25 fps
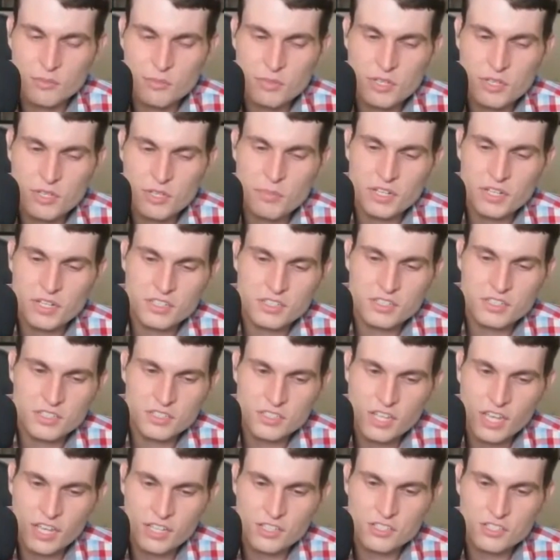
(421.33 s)
to be a bit
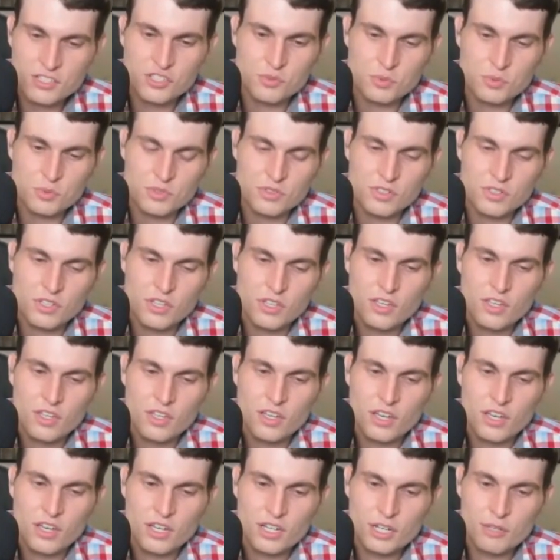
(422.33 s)
contextual.
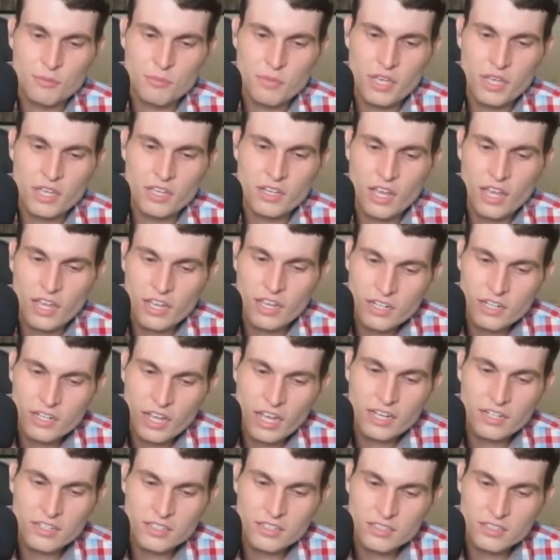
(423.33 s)
Um, and, and,
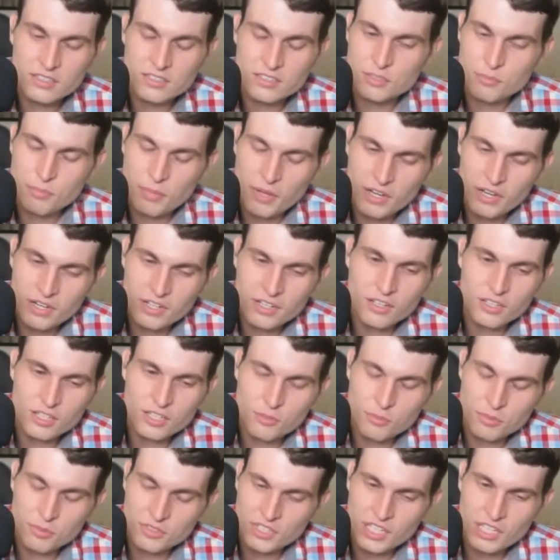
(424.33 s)
and depending on
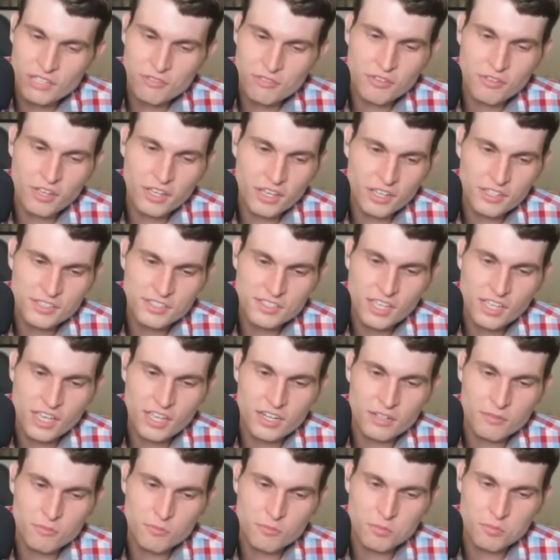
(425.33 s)
the belief, like I
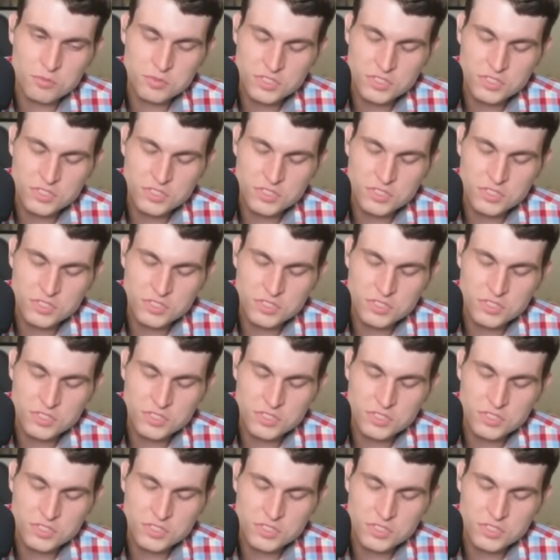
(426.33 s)
said,